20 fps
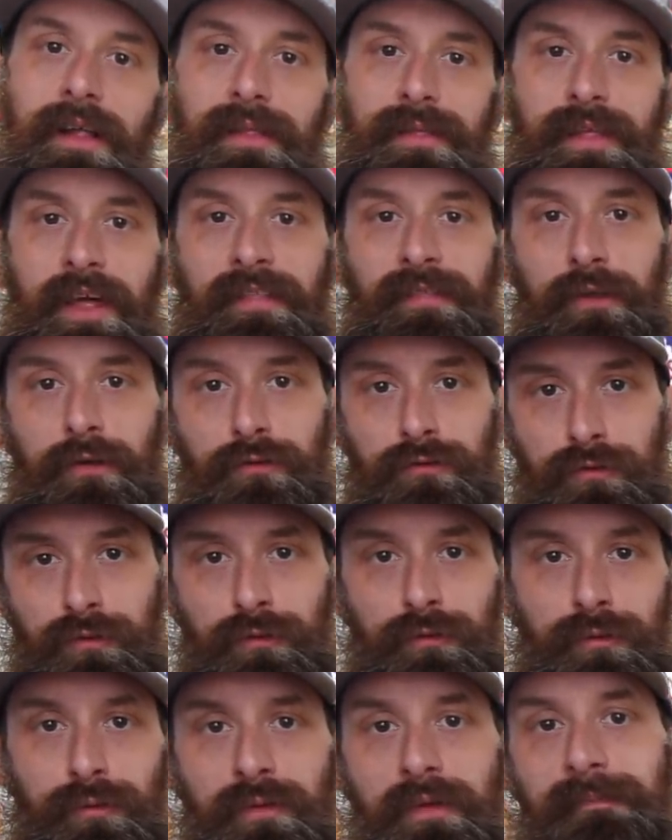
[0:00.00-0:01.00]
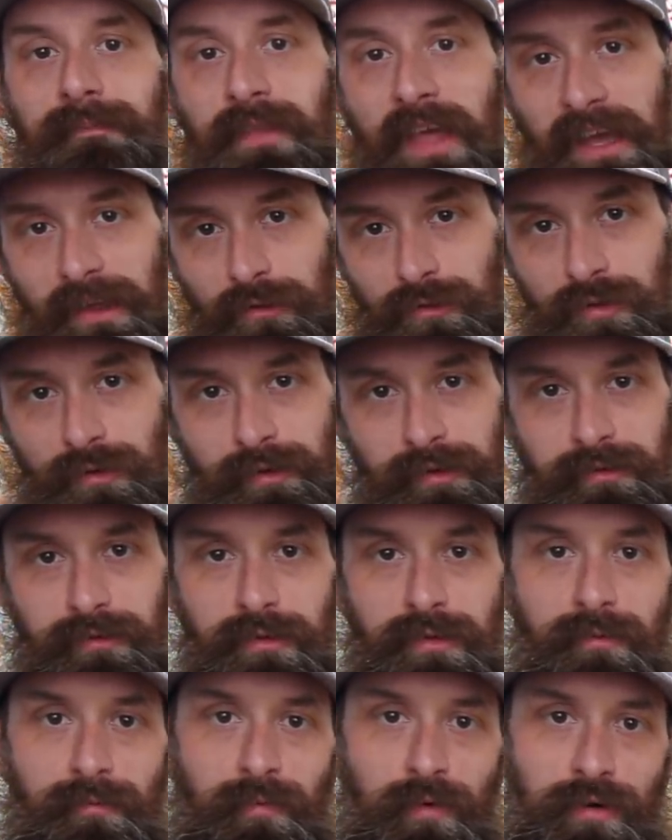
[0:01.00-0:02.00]
than the dude that you took it
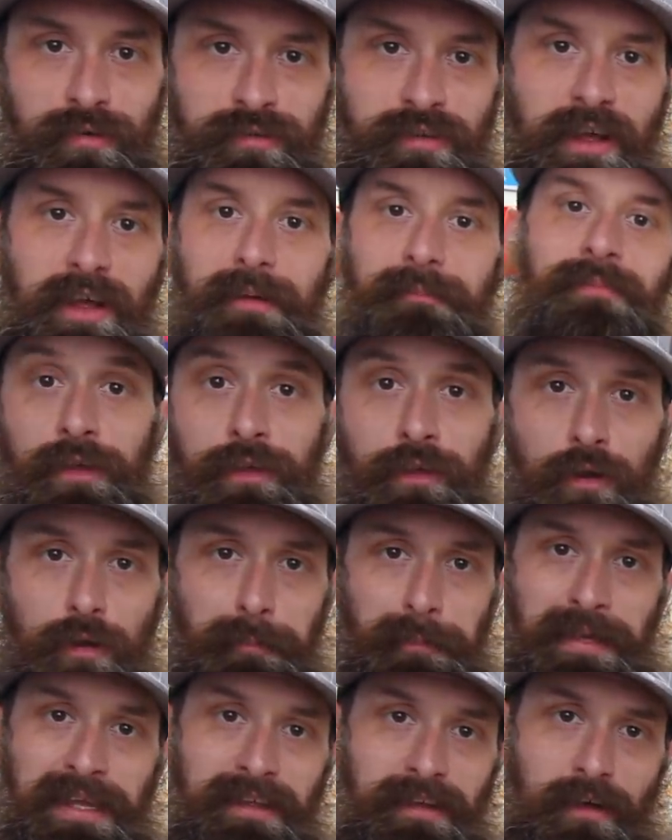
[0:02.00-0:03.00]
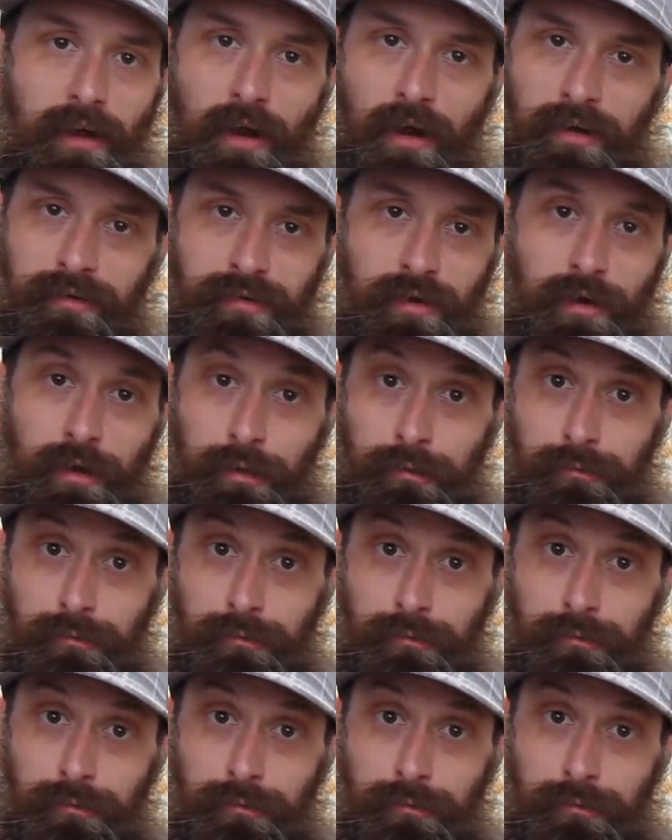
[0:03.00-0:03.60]
to the first time. European cars are